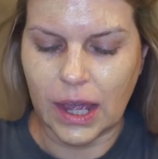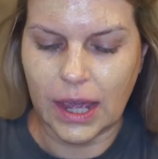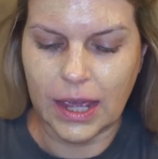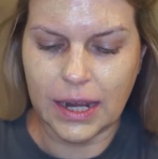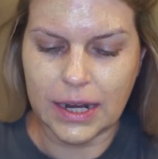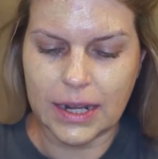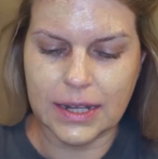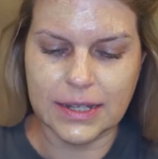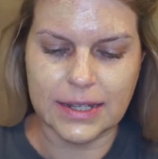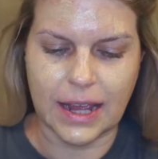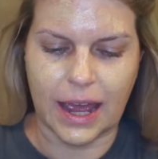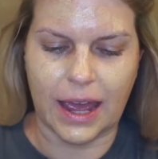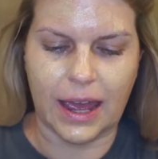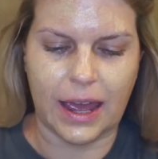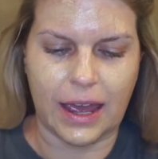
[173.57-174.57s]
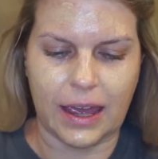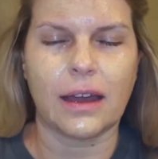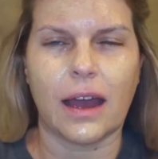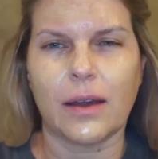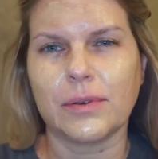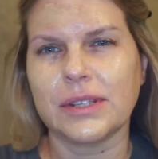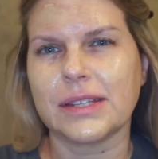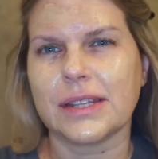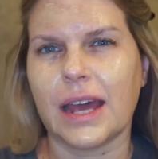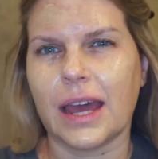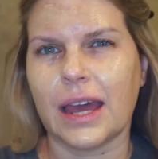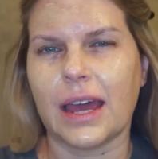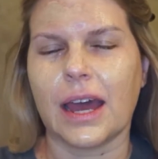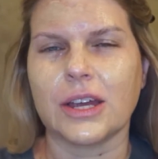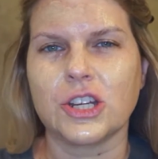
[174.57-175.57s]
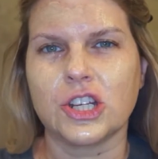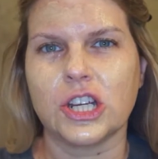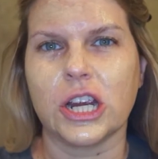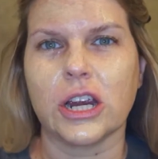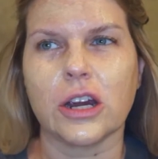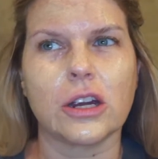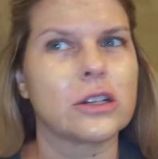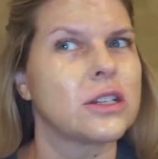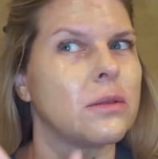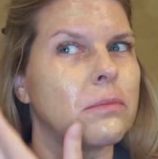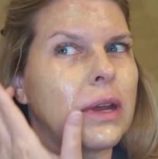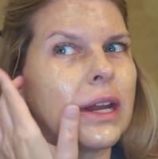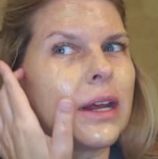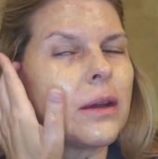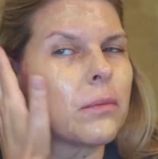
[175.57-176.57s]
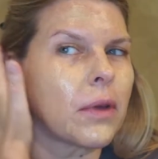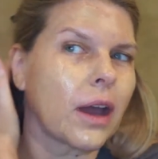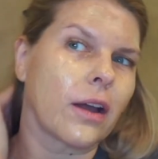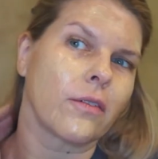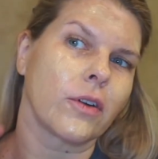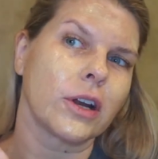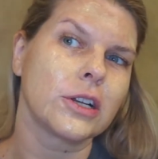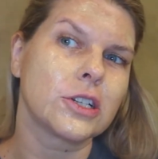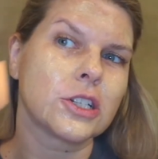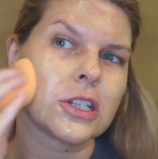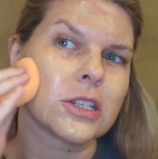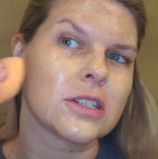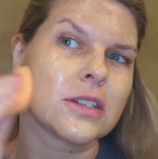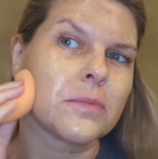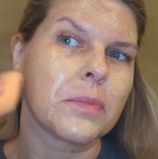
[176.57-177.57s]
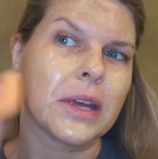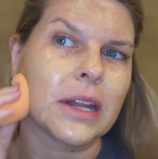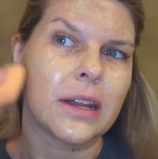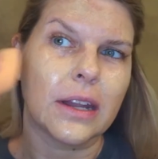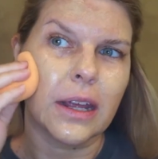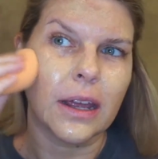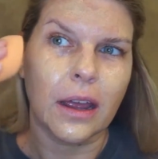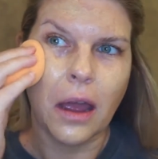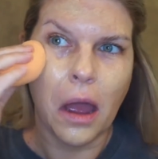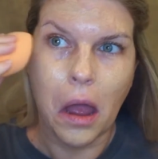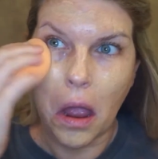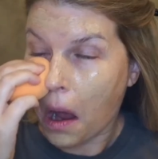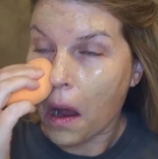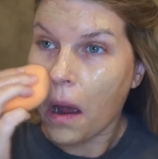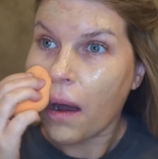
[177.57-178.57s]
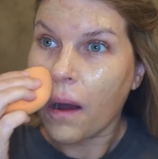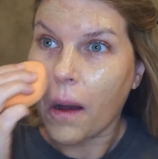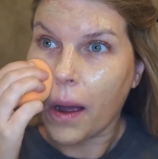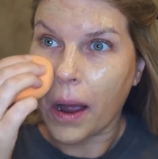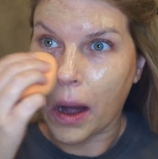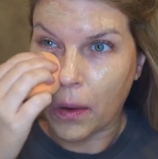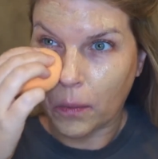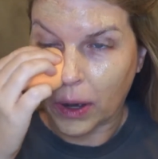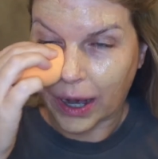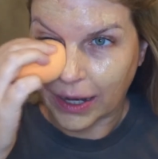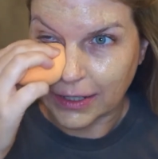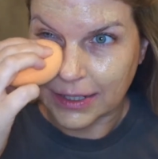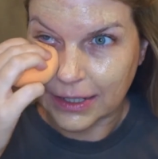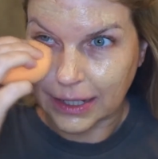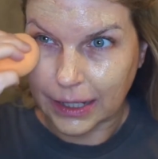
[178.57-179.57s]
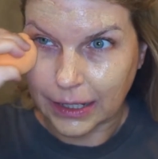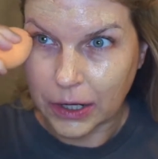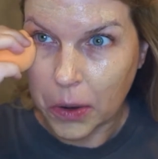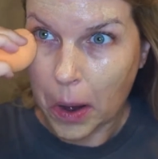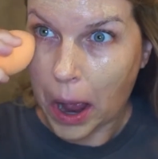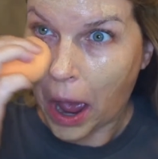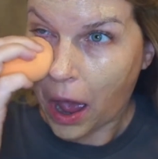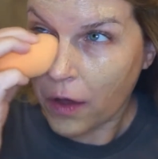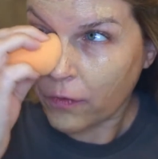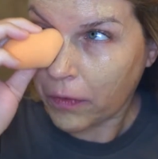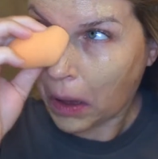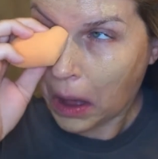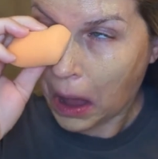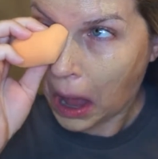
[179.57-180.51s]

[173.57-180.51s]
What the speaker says: It is I would say a sheer to medium coverage, just depending on what kind of skin you have.